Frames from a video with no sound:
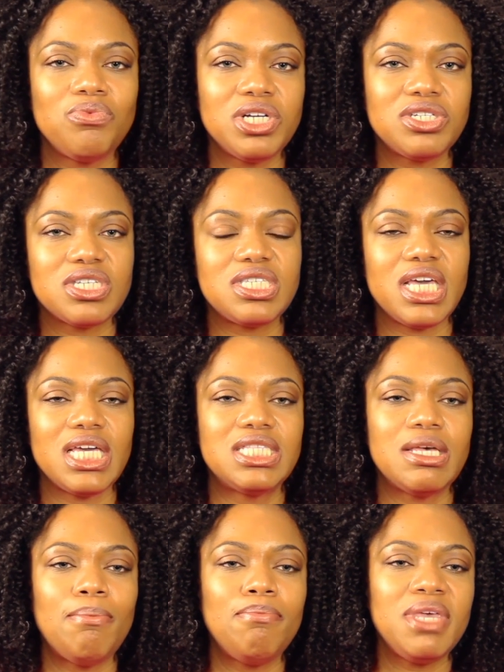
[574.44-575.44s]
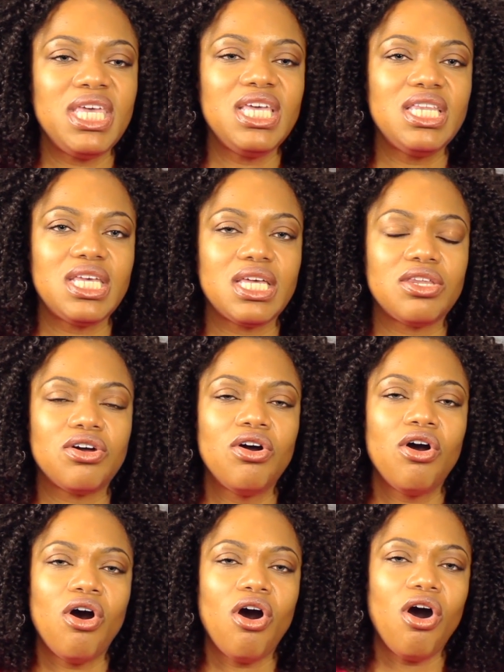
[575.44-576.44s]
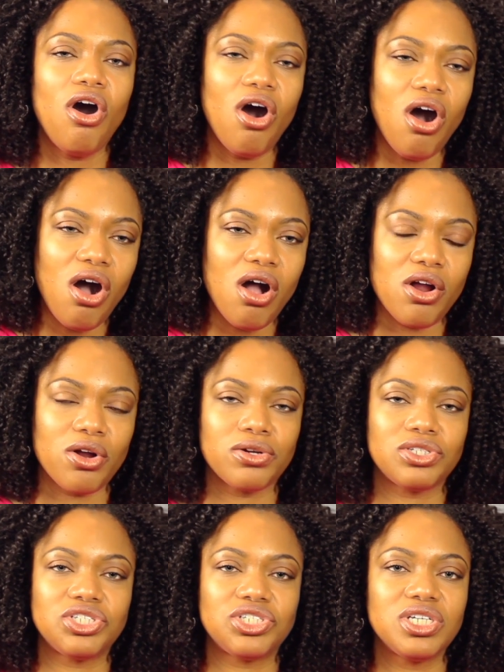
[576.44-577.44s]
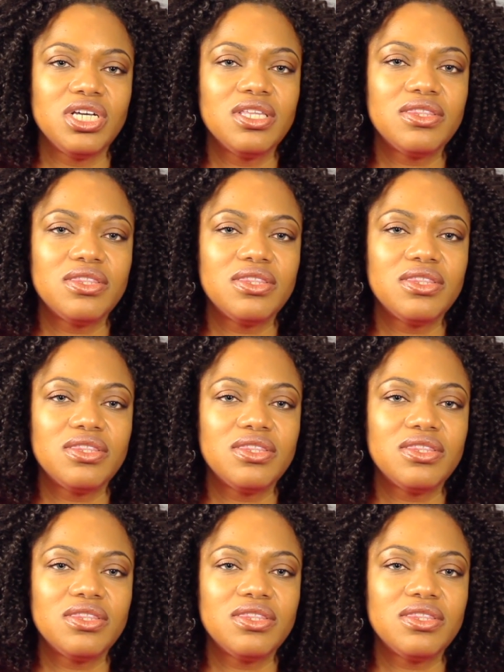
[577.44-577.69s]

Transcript: and we're just saying demeaning, harsh